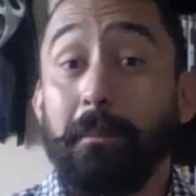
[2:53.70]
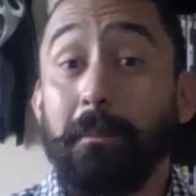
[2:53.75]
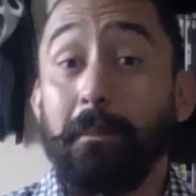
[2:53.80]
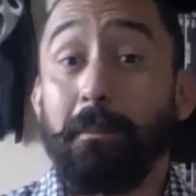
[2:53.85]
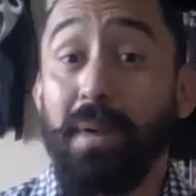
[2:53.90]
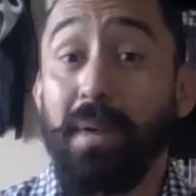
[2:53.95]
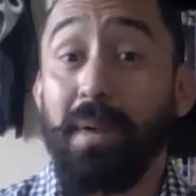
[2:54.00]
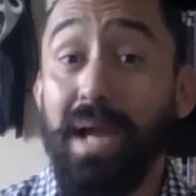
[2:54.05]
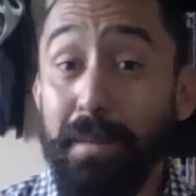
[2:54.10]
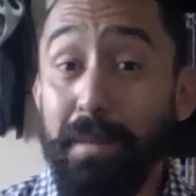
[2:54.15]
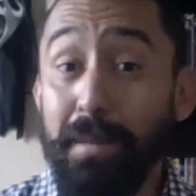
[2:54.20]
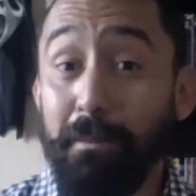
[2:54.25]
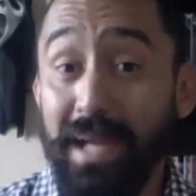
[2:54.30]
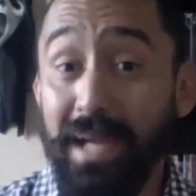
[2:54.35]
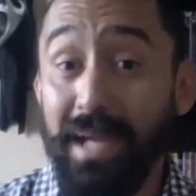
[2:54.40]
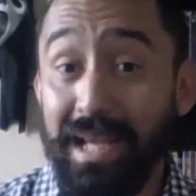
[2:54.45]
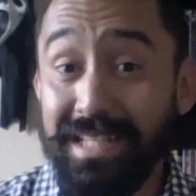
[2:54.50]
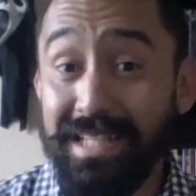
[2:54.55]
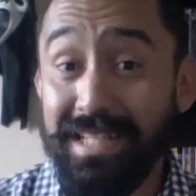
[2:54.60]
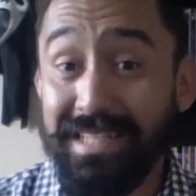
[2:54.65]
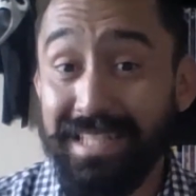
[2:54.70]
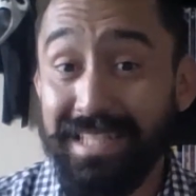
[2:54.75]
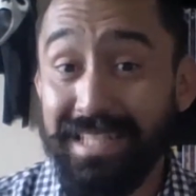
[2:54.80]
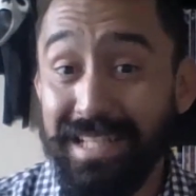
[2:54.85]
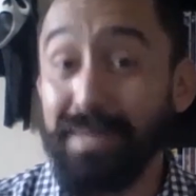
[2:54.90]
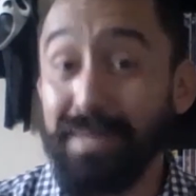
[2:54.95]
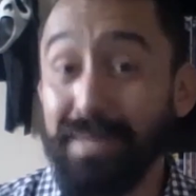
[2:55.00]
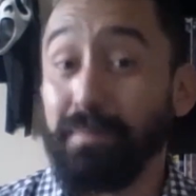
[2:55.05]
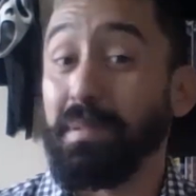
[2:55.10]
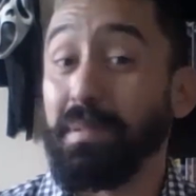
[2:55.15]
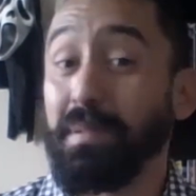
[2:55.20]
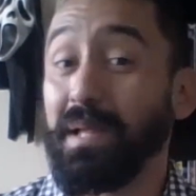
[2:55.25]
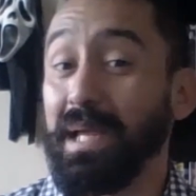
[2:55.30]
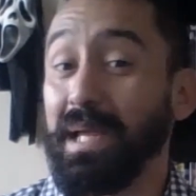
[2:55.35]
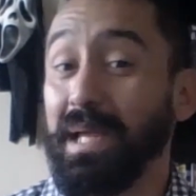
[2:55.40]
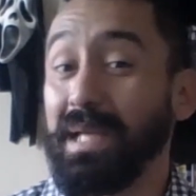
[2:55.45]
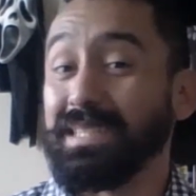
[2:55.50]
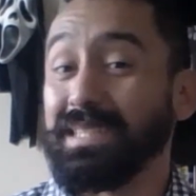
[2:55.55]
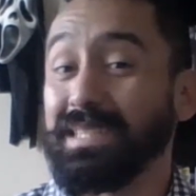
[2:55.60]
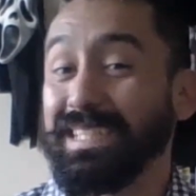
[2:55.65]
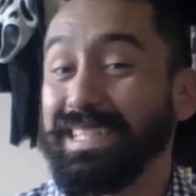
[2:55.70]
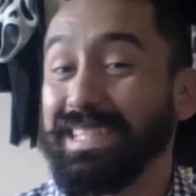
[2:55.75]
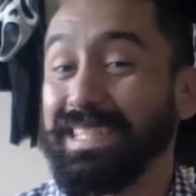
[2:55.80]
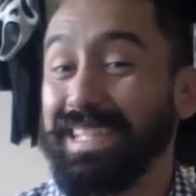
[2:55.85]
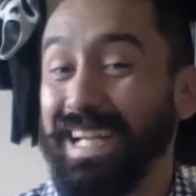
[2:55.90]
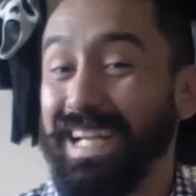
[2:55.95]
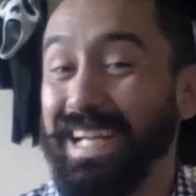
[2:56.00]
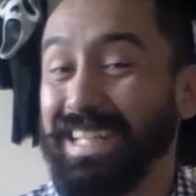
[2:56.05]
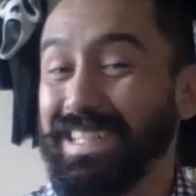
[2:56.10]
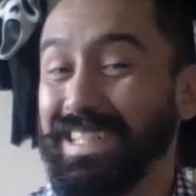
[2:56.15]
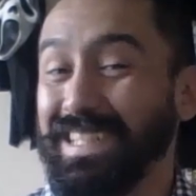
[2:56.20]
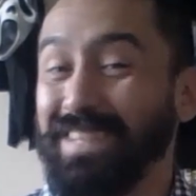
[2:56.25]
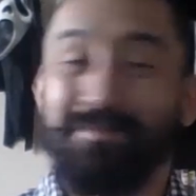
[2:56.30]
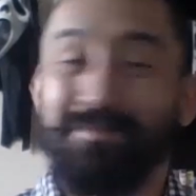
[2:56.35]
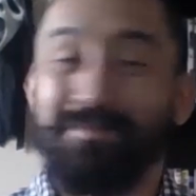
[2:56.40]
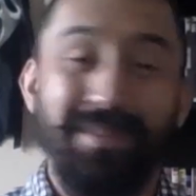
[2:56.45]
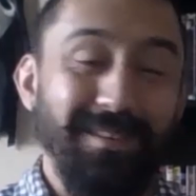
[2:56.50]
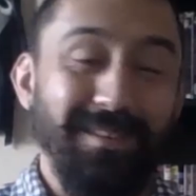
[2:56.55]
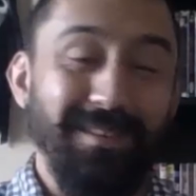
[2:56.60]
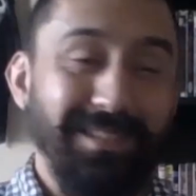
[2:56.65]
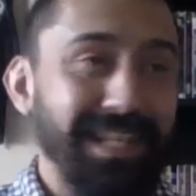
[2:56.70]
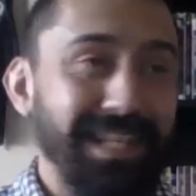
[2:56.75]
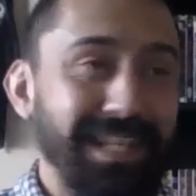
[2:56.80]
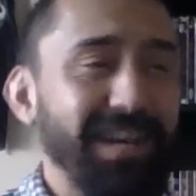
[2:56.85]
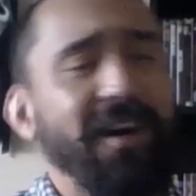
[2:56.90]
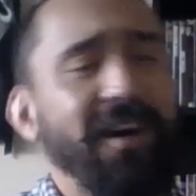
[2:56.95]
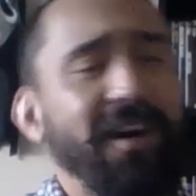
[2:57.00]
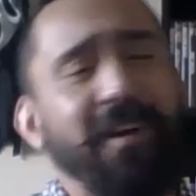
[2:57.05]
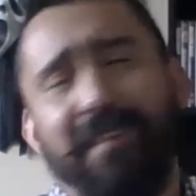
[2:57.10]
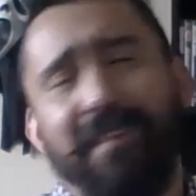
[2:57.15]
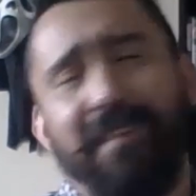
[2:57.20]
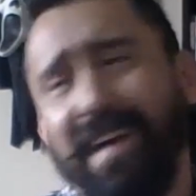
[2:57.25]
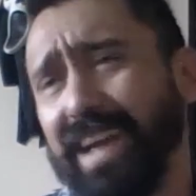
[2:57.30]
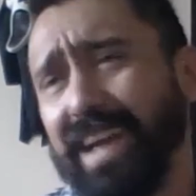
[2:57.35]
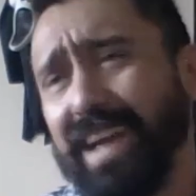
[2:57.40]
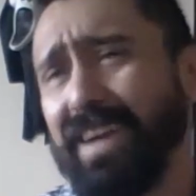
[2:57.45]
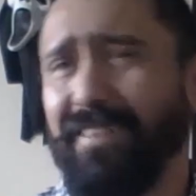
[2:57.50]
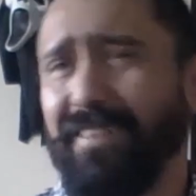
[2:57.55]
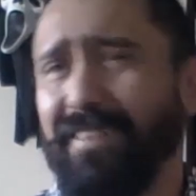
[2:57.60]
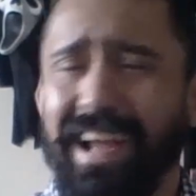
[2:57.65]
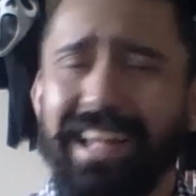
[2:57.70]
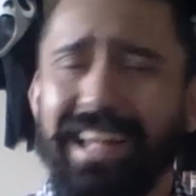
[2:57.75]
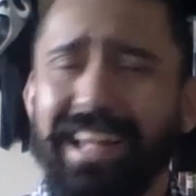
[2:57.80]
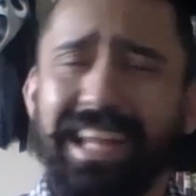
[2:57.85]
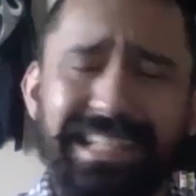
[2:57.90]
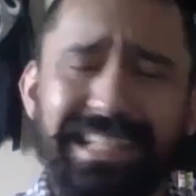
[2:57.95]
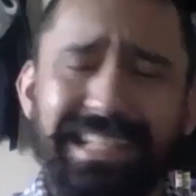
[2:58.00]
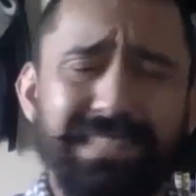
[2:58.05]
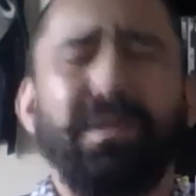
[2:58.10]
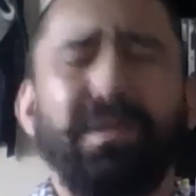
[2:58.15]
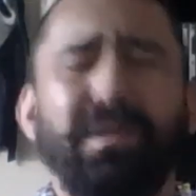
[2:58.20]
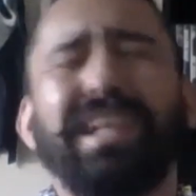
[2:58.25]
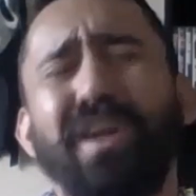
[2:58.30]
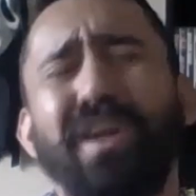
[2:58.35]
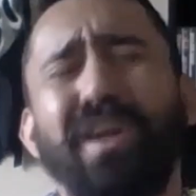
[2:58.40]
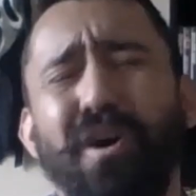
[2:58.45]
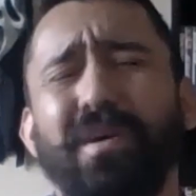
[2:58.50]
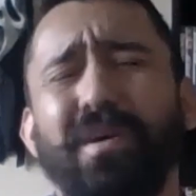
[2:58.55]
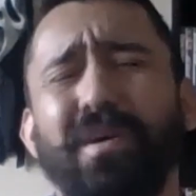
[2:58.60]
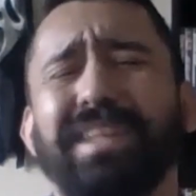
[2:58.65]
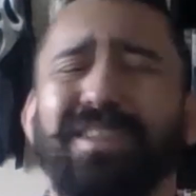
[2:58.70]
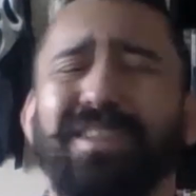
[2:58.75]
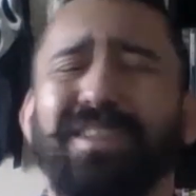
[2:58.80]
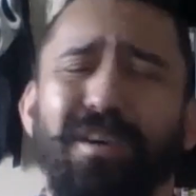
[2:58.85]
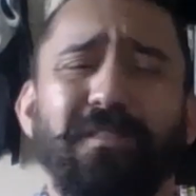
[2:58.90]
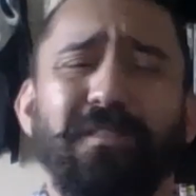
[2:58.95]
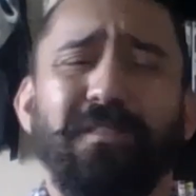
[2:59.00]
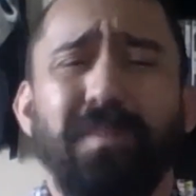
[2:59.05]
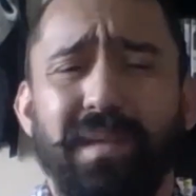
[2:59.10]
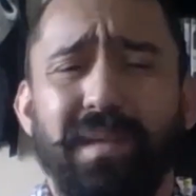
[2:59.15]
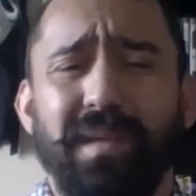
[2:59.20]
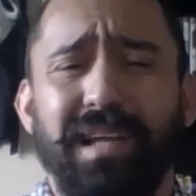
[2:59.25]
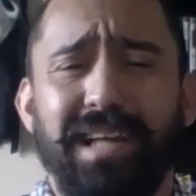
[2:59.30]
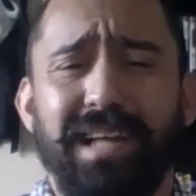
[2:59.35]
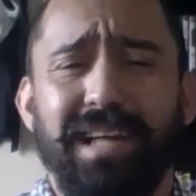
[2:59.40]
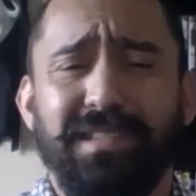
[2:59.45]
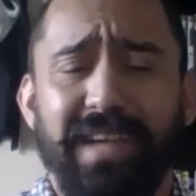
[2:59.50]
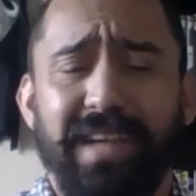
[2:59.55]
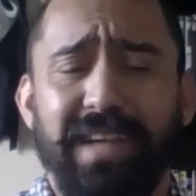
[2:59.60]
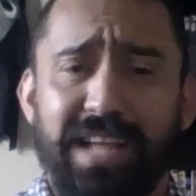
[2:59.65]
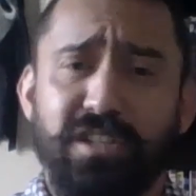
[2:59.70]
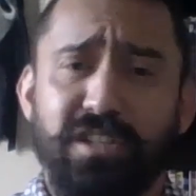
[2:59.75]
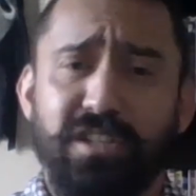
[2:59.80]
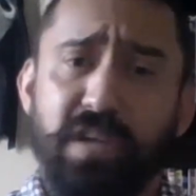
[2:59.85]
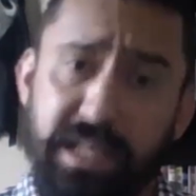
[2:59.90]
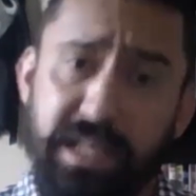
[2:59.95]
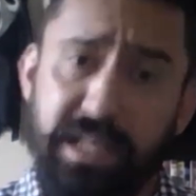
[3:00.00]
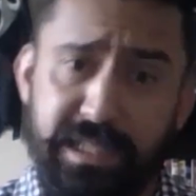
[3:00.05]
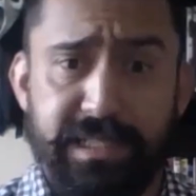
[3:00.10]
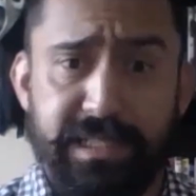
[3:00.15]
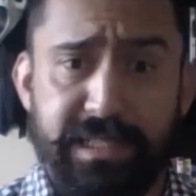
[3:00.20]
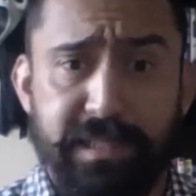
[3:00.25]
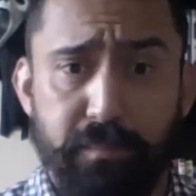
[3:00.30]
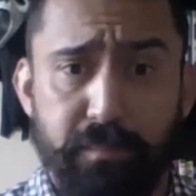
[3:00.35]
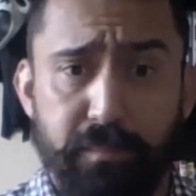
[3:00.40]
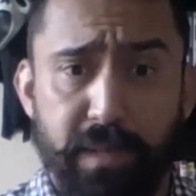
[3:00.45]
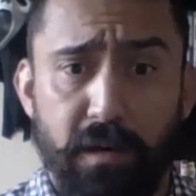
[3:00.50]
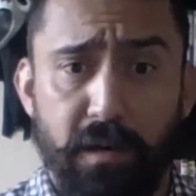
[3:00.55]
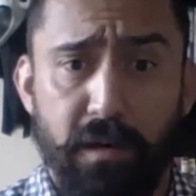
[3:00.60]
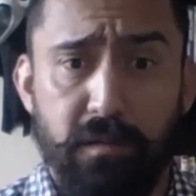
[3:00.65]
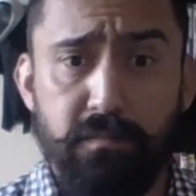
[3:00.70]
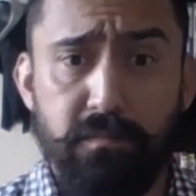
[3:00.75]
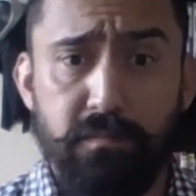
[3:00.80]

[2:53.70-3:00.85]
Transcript: Brad Pitt plays Detective Mills. All right, ladies. We know he's carved from the gods, okay? Try not to simp out.